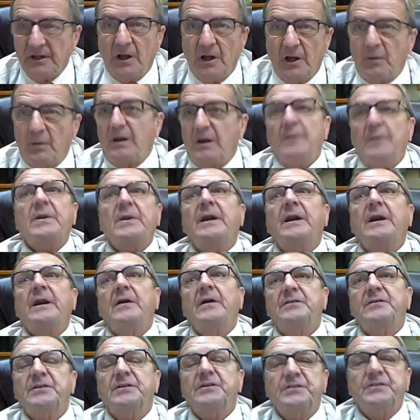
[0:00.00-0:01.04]
Well, I'm not
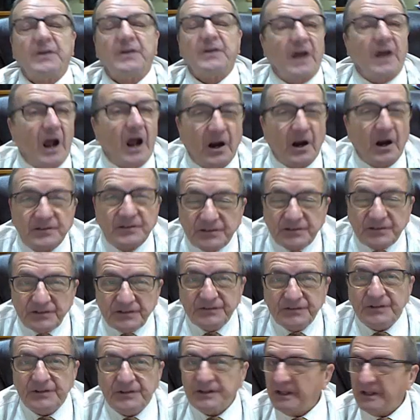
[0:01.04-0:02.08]
artistic.
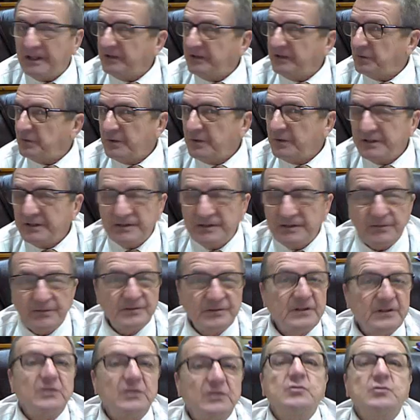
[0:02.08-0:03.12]
Artistic and
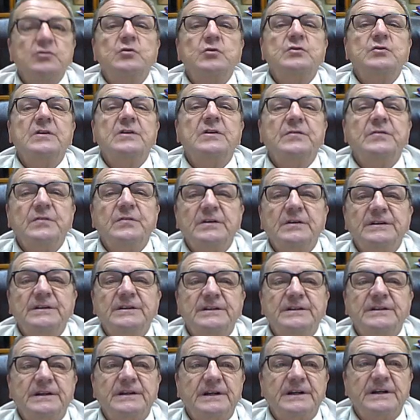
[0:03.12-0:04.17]
creativity, two different,
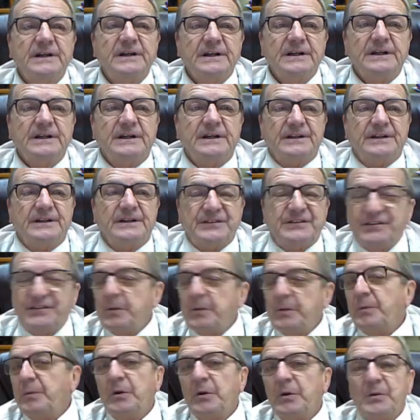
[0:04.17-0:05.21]

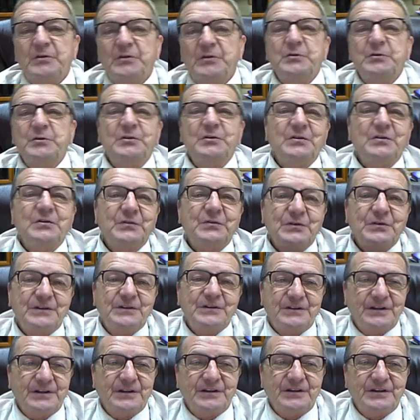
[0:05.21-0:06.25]
similar but two different
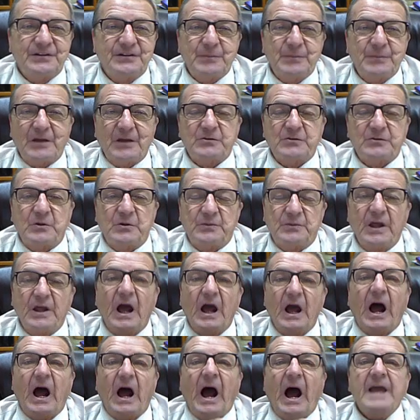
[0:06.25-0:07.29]
spectrums.
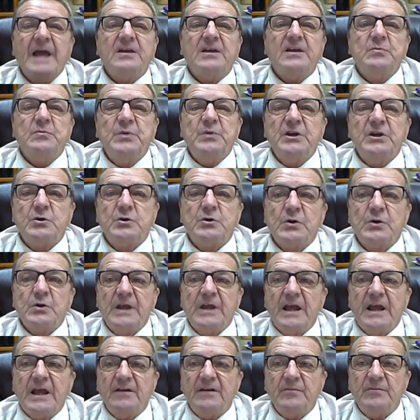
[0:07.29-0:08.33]
I could be
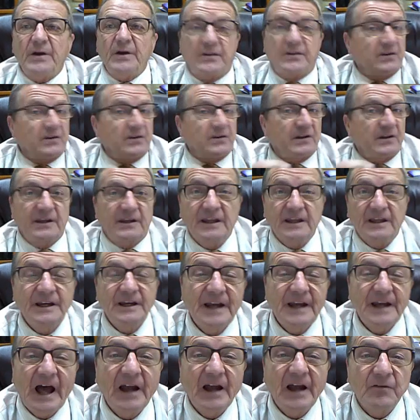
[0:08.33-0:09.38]
creative by getting
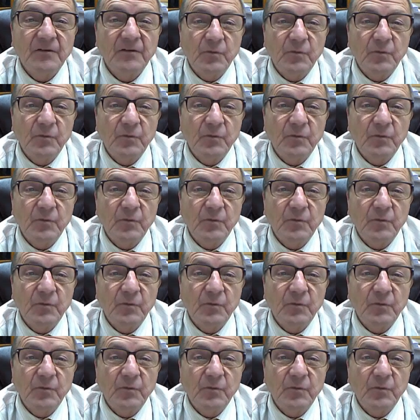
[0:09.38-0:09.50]
out of